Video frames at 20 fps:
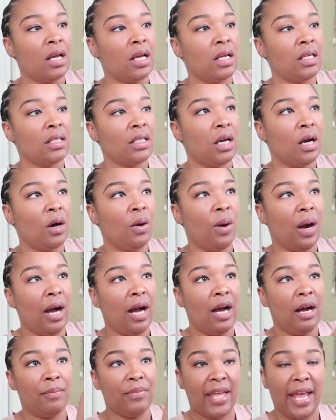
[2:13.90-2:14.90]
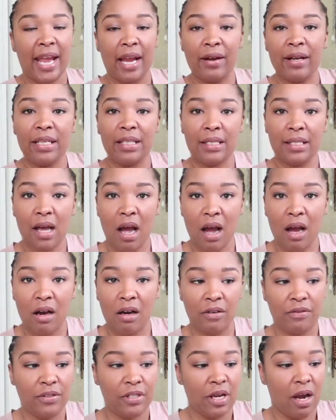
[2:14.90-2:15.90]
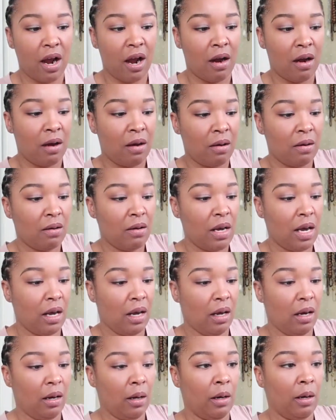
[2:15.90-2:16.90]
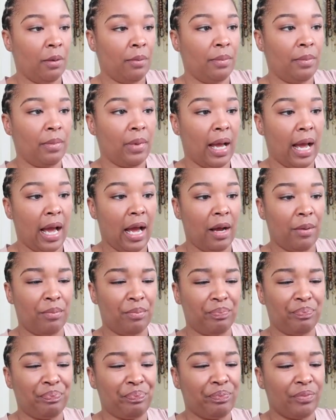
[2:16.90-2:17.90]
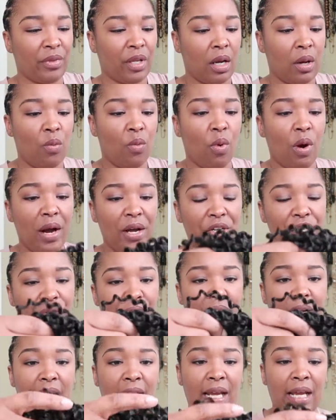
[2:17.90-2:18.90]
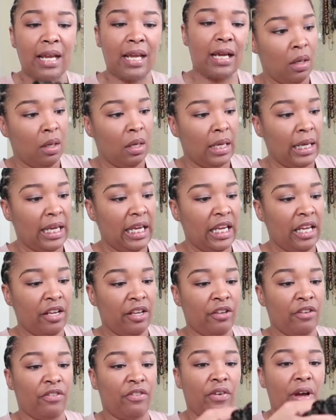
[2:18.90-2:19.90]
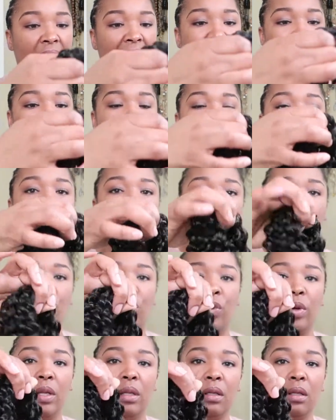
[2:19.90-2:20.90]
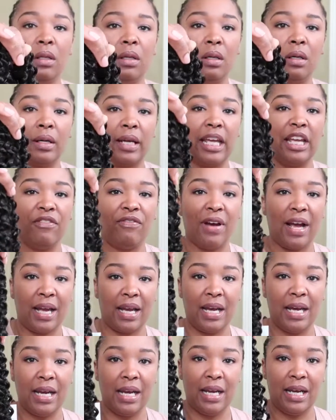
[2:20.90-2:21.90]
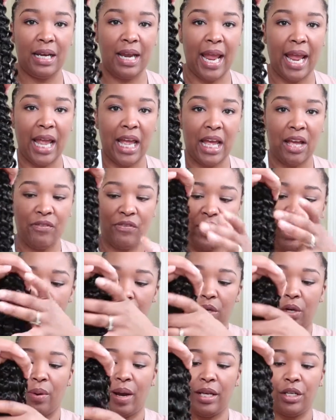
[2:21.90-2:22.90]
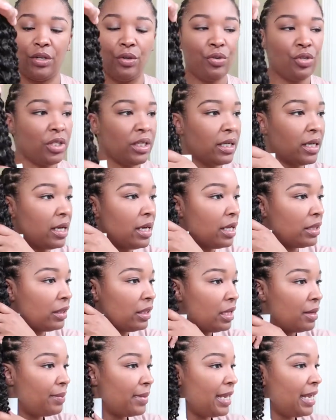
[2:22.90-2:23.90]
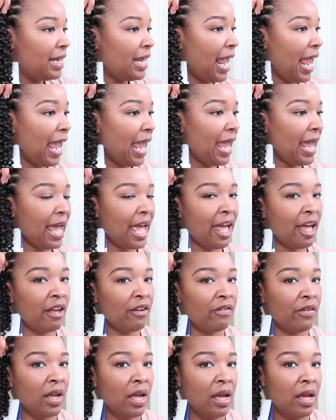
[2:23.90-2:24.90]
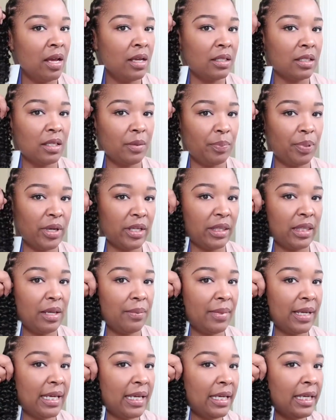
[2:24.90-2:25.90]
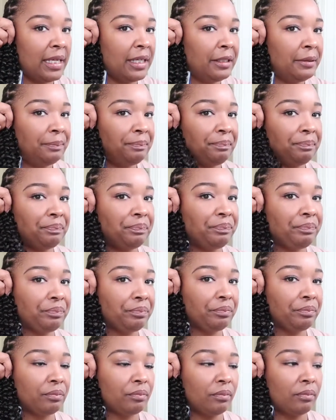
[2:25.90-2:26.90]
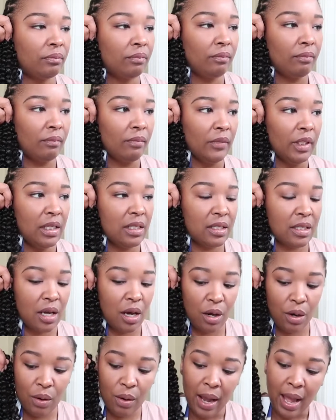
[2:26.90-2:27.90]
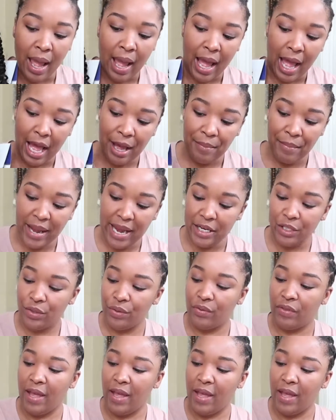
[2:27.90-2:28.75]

So the hair is soft, y'all. I'm wondering how it will look if I cut it in half. Y'all know I usually cut them in half to put them in. So I may do